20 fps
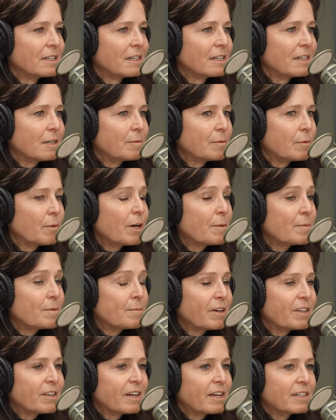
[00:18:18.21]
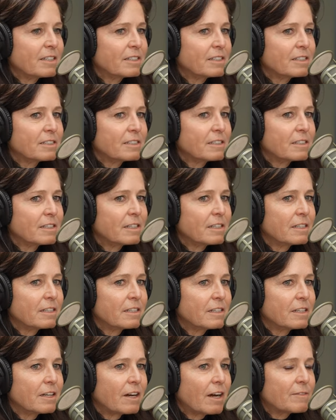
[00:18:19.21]
Um, what I mean by that is,
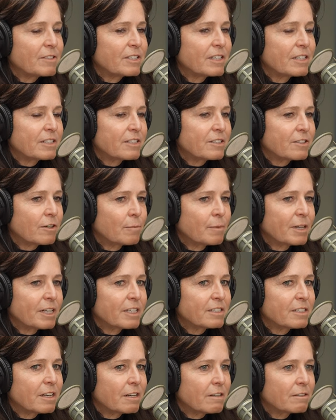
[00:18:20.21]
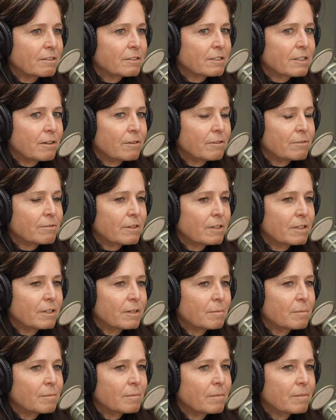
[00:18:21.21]
you know, I've seen so many sellers go
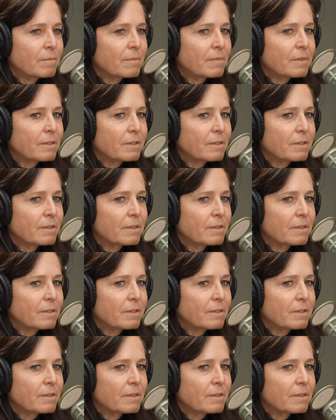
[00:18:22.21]
from